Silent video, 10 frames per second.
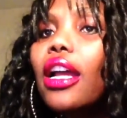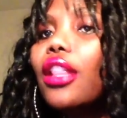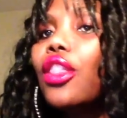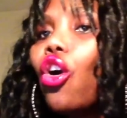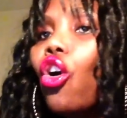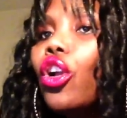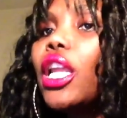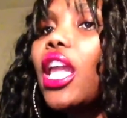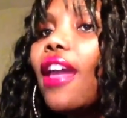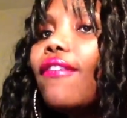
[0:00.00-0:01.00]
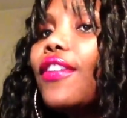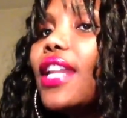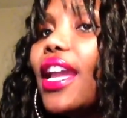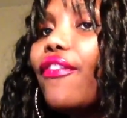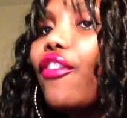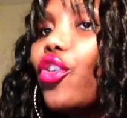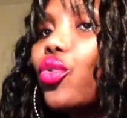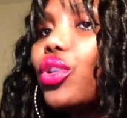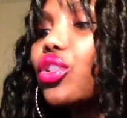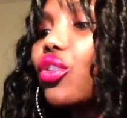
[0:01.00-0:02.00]
The only heavy day for you,
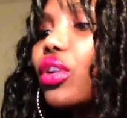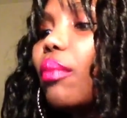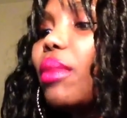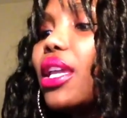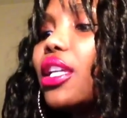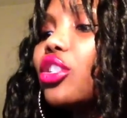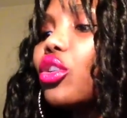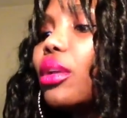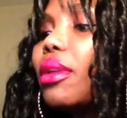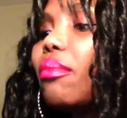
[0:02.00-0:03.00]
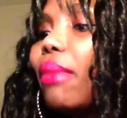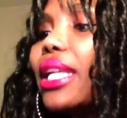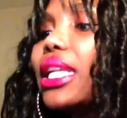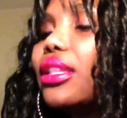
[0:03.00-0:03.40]
it's going to be Monday and